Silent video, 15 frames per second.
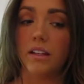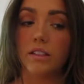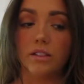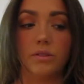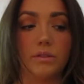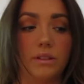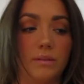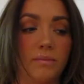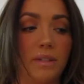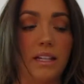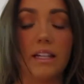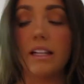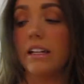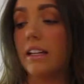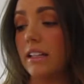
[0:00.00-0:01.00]
So to
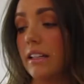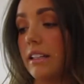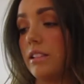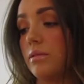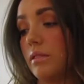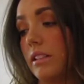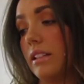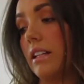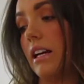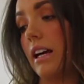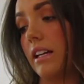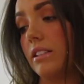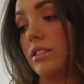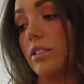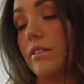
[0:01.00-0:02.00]
me, this one,
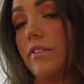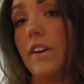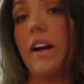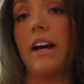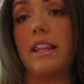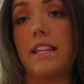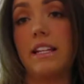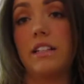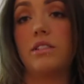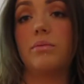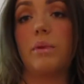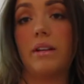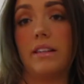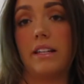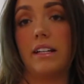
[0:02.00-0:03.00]
so far I think is
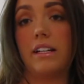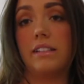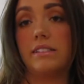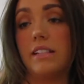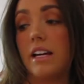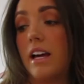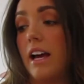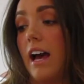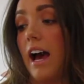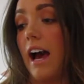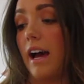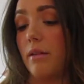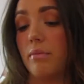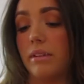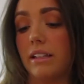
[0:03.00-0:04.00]
worth it, because
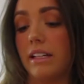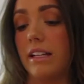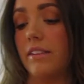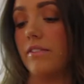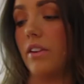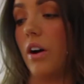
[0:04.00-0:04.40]
I believe